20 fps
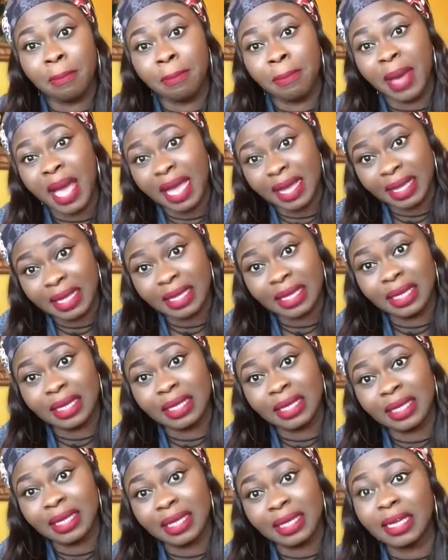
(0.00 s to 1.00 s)
back
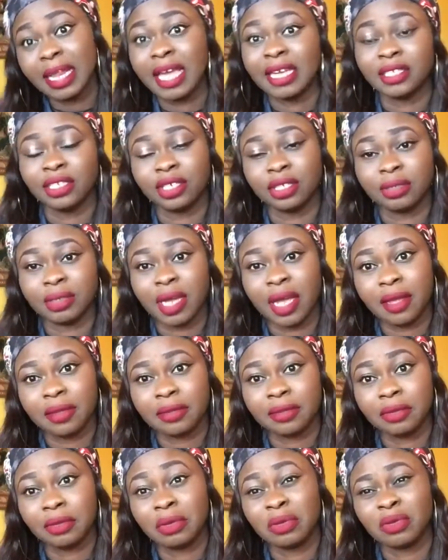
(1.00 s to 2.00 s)
in Nigeria.
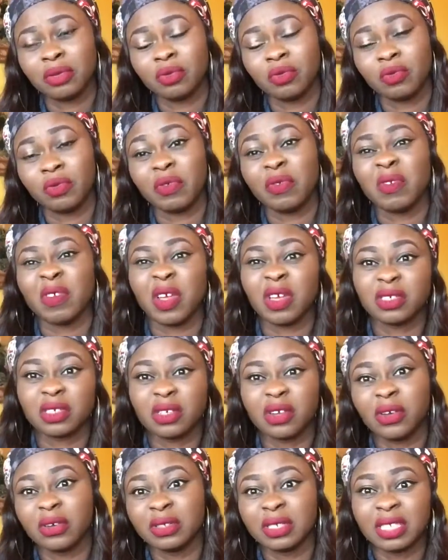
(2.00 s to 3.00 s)
We've
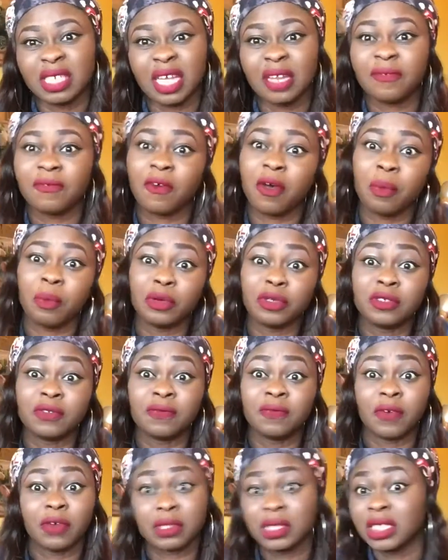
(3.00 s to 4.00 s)
lost contact for almost
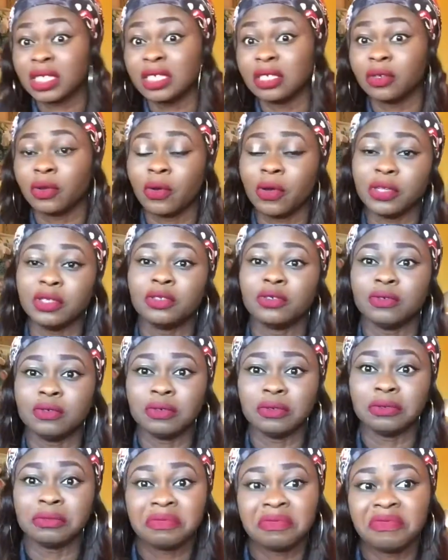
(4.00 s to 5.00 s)
14, going
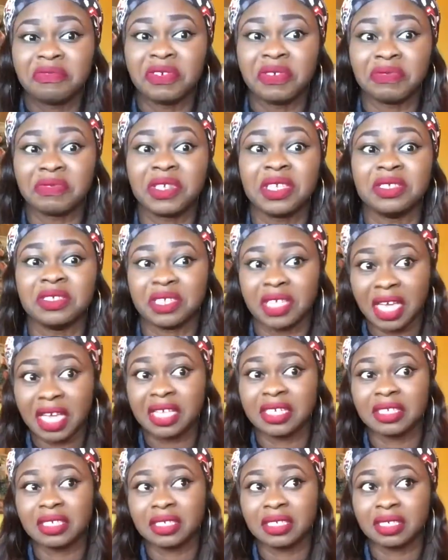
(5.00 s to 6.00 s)
to 15
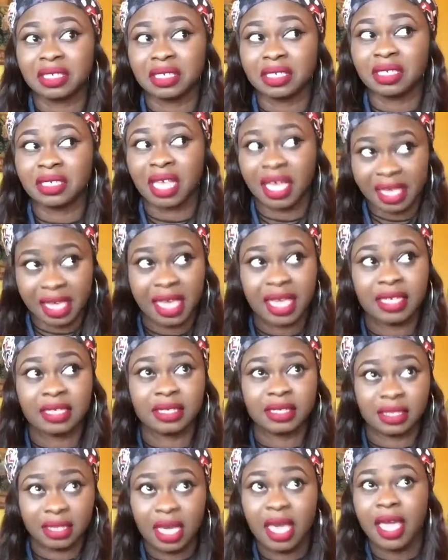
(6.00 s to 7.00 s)
years, I
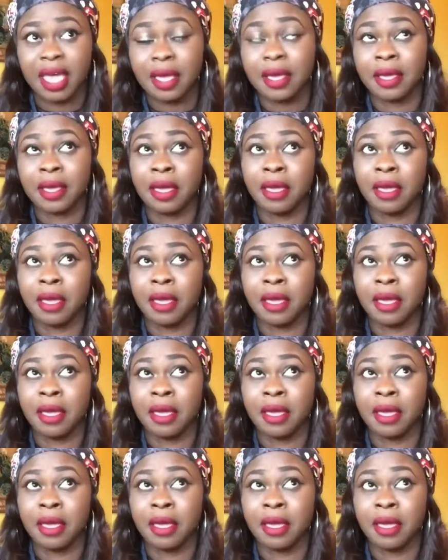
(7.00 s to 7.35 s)
guess, yeah.